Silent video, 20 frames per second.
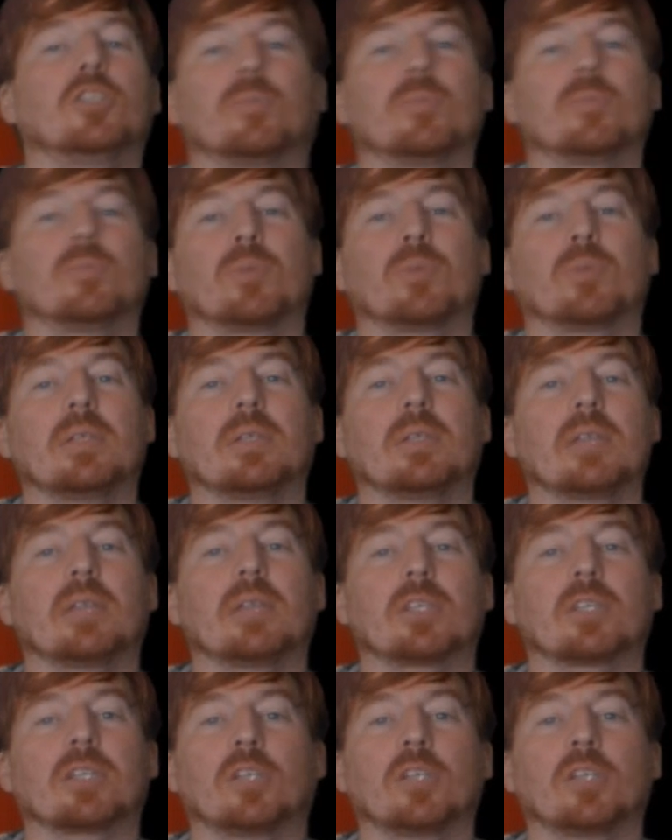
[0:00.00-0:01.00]
between
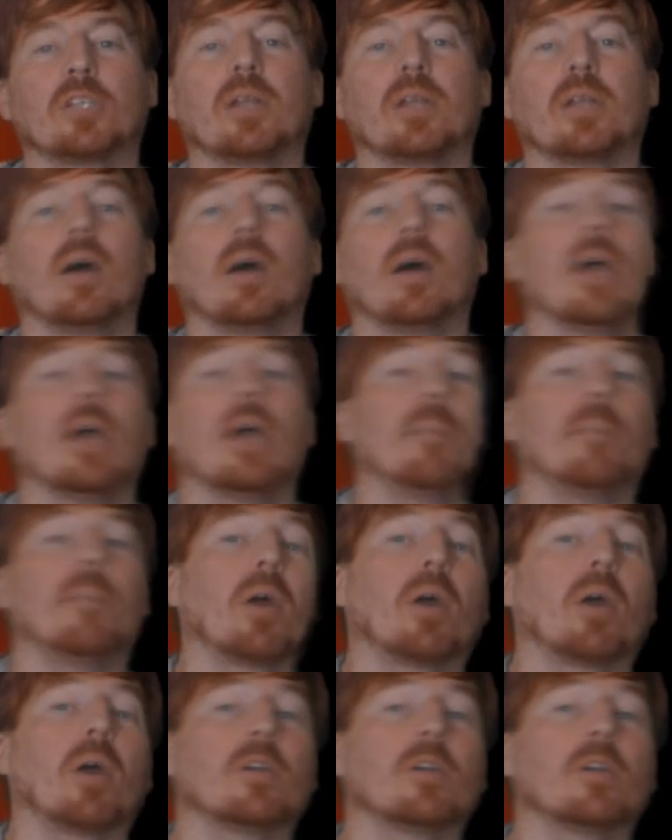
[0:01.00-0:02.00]
sex, gender and
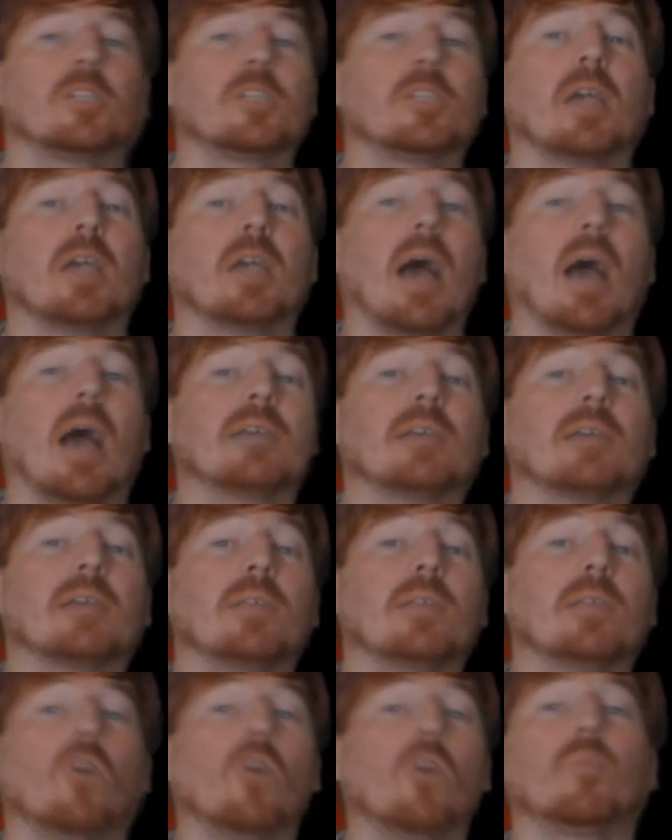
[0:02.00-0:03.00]
biology has
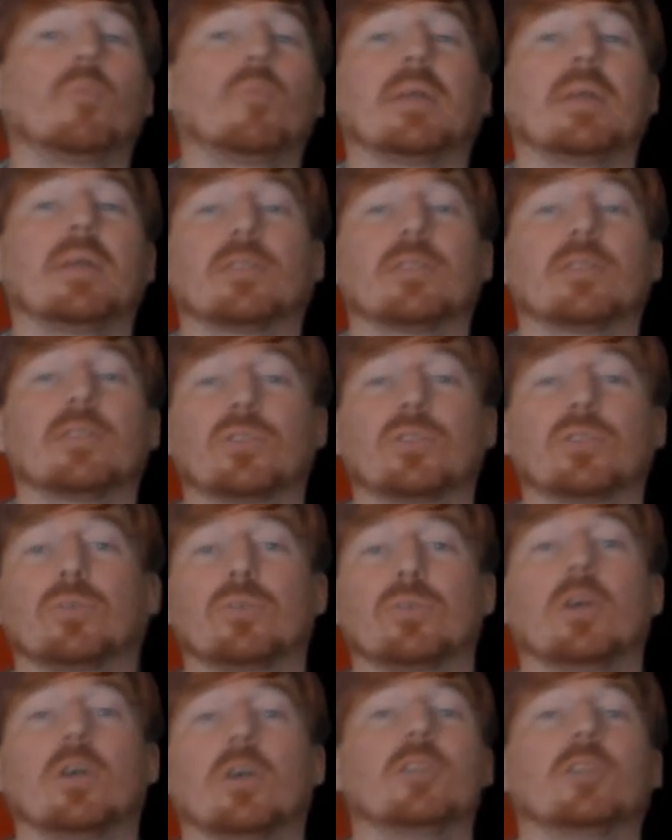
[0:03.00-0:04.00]
long been understood
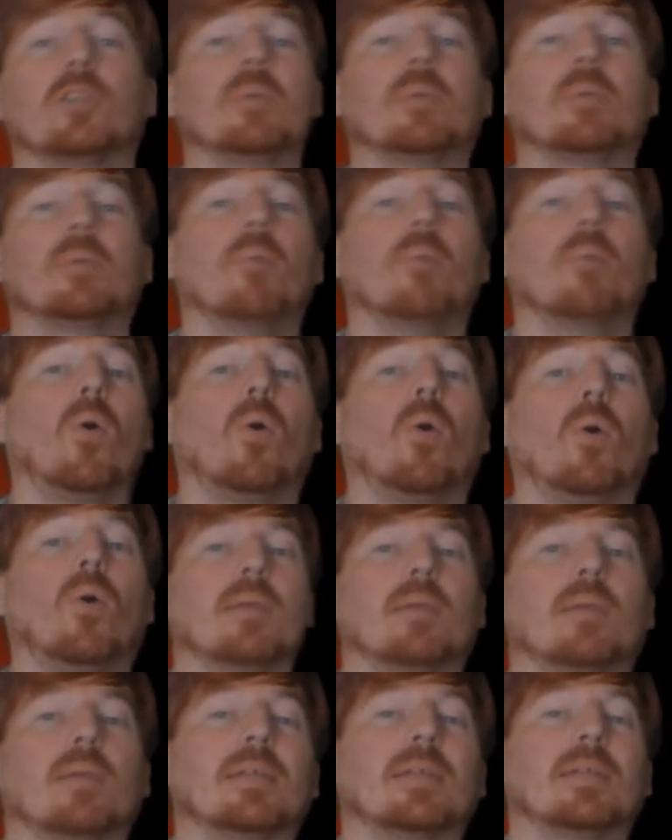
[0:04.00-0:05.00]
to be more
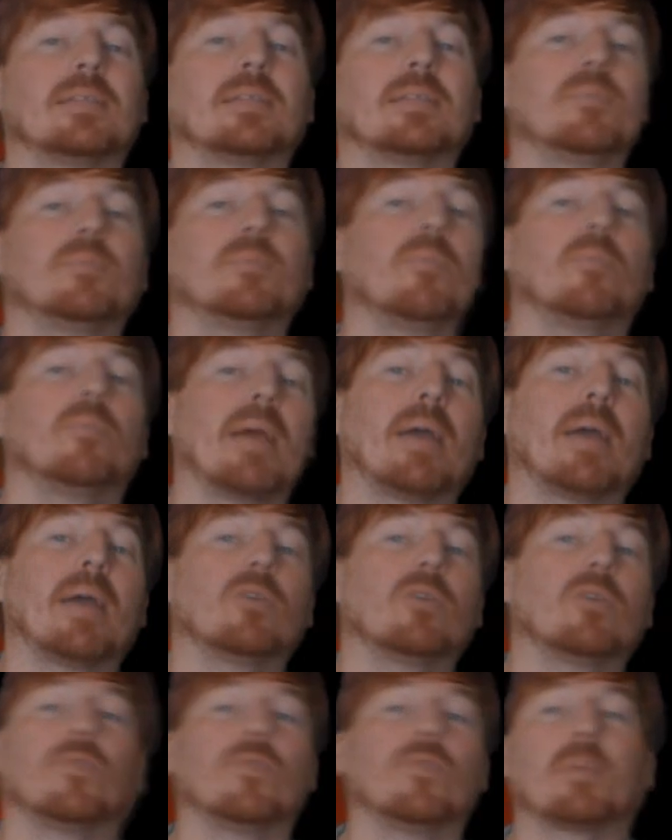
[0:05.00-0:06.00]
than a simple male
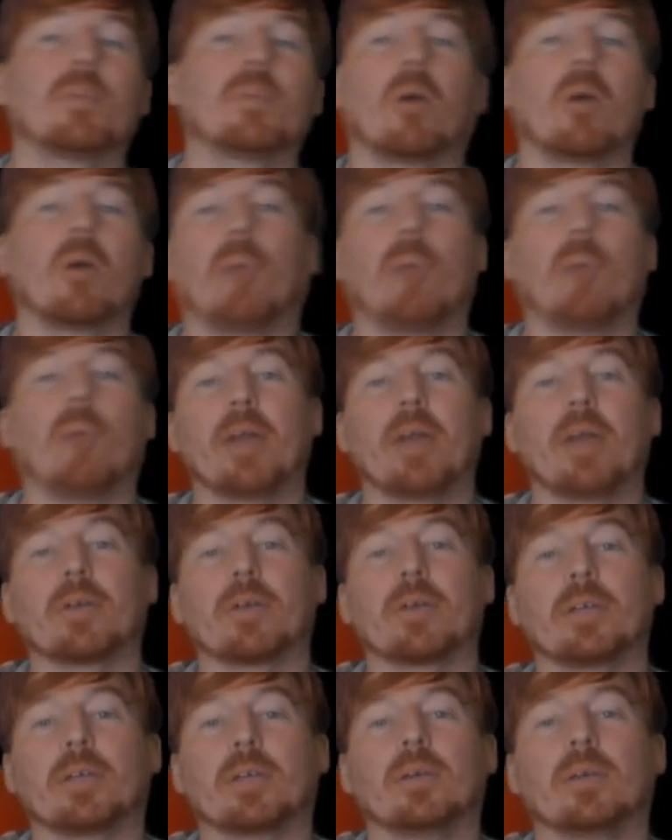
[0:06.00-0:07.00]
or female
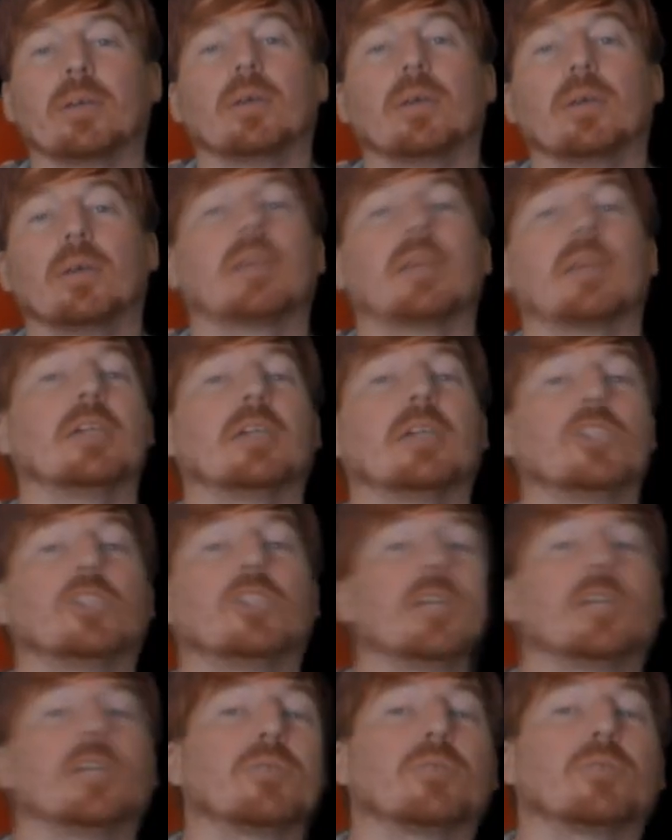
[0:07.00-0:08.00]
binary, that
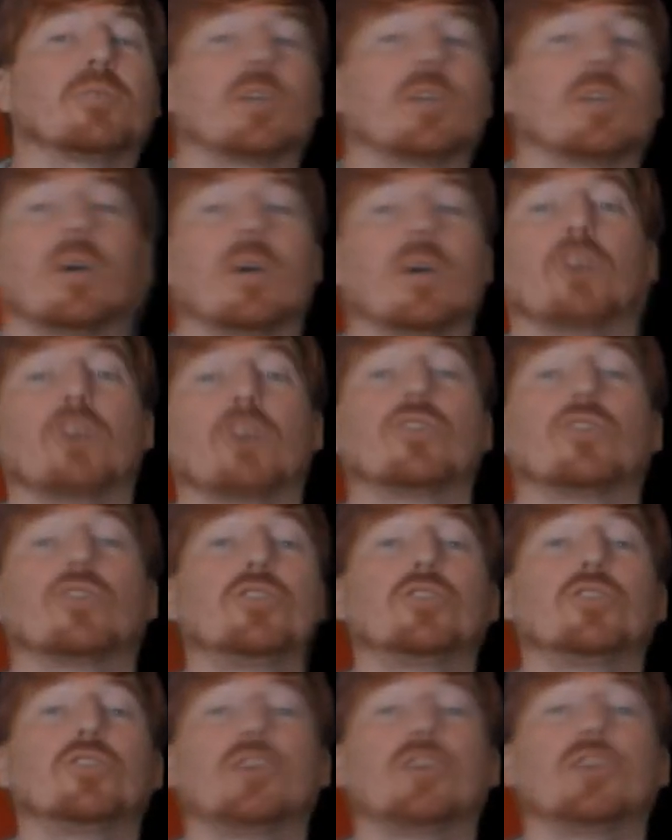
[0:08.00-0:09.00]
gender is a
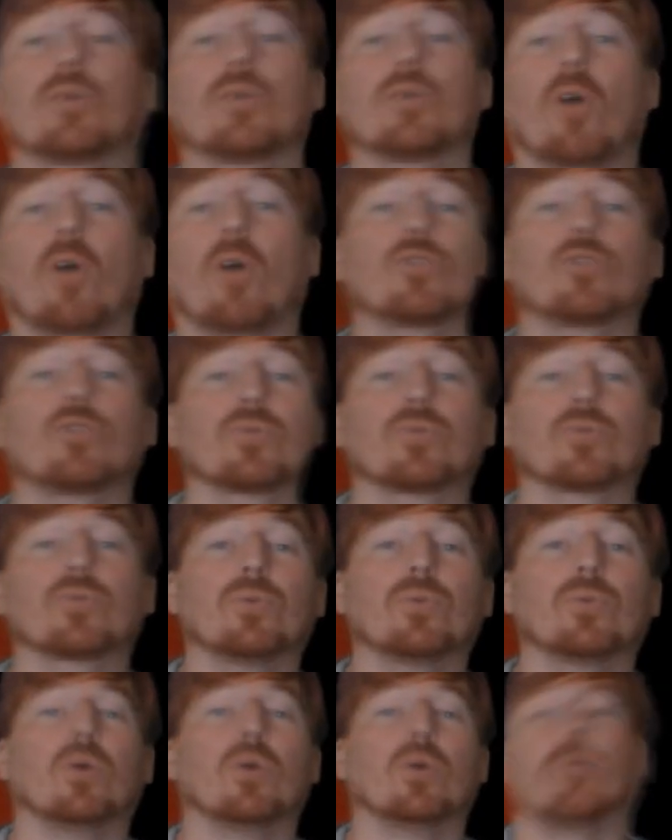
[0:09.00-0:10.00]

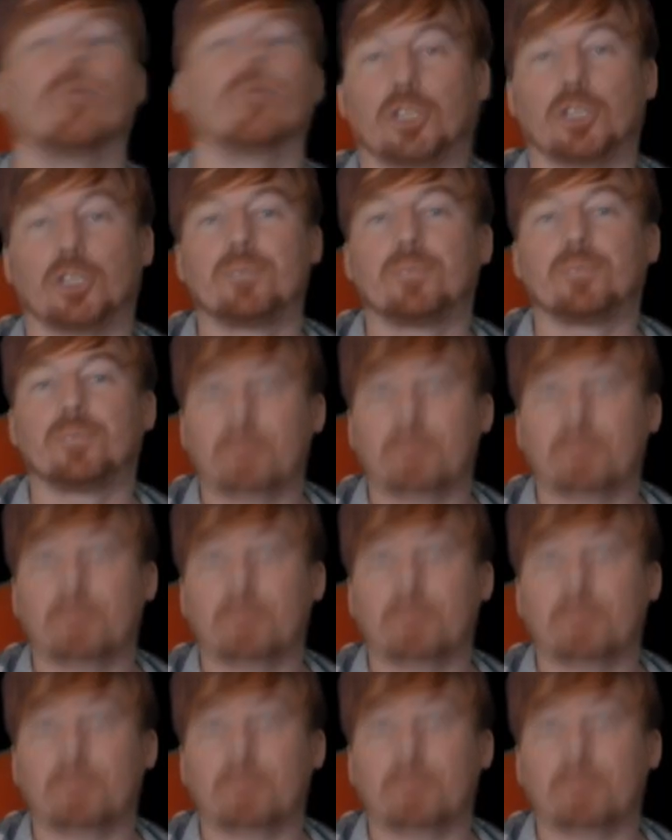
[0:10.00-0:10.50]
socio-cultural, which